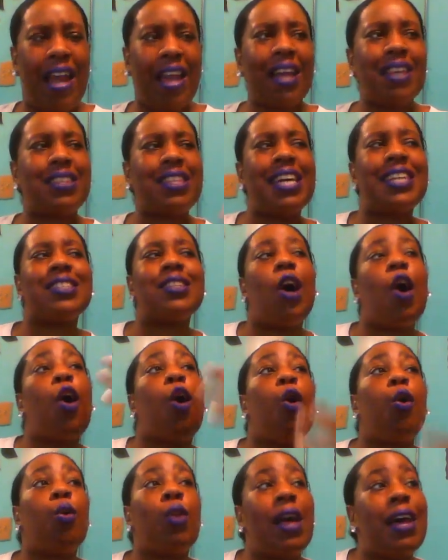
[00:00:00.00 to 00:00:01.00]
Like that's a
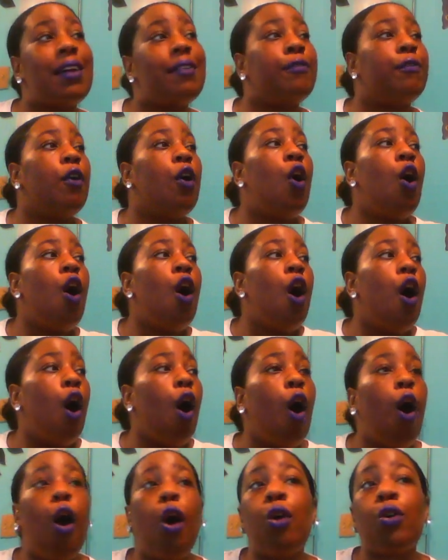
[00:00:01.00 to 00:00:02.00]
whole lot of a
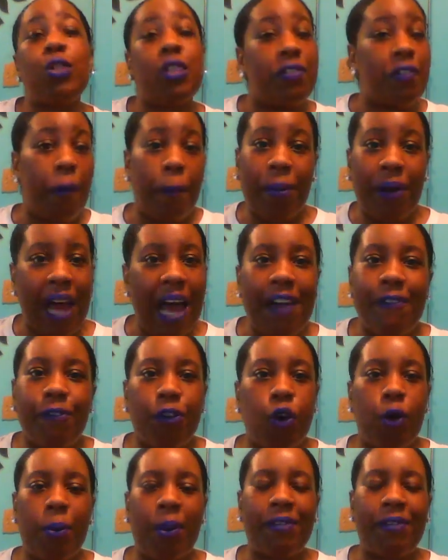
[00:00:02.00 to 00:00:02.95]
whole different platform